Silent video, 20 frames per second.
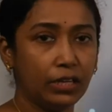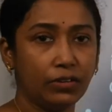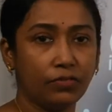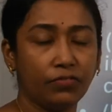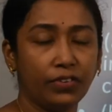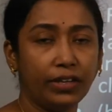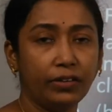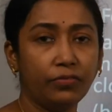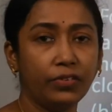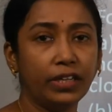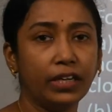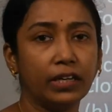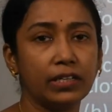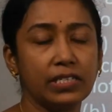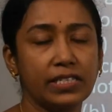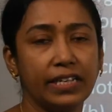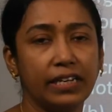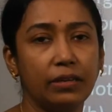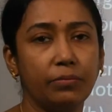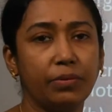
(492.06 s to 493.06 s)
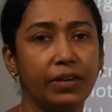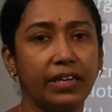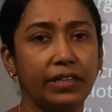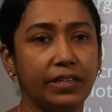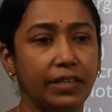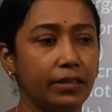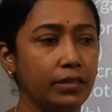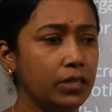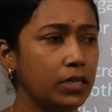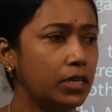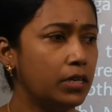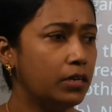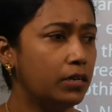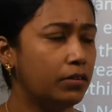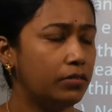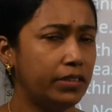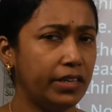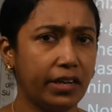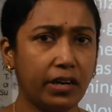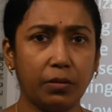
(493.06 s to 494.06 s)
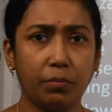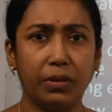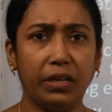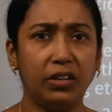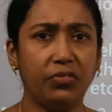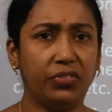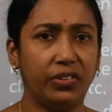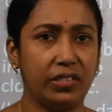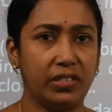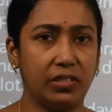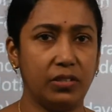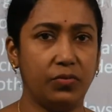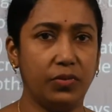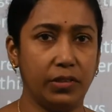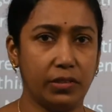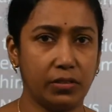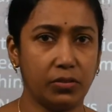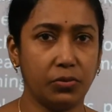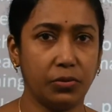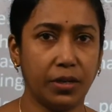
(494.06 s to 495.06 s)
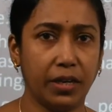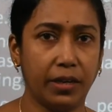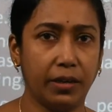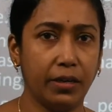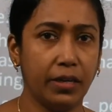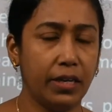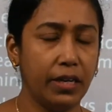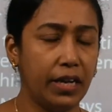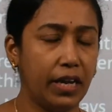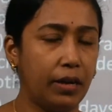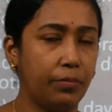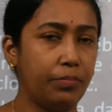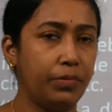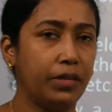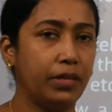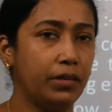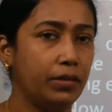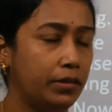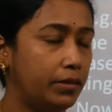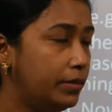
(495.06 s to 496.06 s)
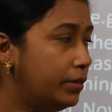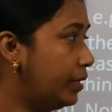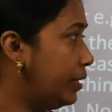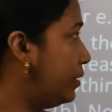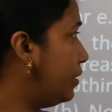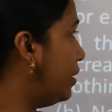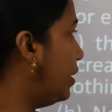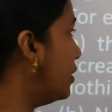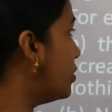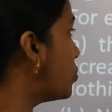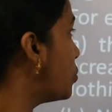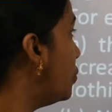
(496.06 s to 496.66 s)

when we are celebrating, there are many festivals, okay, happening in India.